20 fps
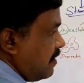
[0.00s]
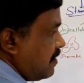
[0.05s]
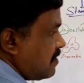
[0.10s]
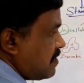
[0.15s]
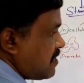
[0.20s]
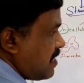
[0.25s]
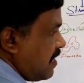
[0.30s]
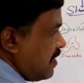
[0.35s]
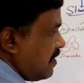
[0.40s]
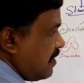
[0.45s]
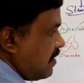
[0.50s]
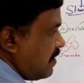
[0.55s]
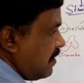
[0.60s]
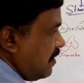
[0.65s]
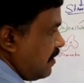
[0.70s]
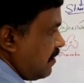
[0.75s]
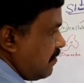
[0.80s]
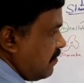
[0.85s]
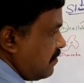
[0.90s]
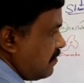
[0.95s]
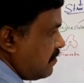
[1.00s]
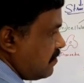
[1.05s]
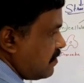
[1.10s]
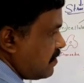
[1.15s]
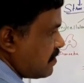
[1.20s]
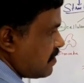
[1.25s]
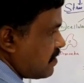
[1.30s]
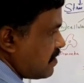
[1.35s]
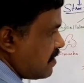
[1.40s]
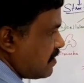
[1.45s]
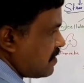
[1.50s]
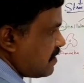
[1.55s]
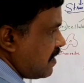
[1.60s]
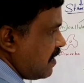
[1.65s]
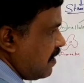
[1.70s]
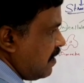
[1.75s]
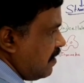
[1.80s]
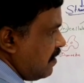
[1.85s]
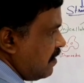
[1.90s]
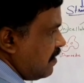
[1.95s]
cell here. This is a
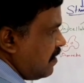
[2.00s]
cell.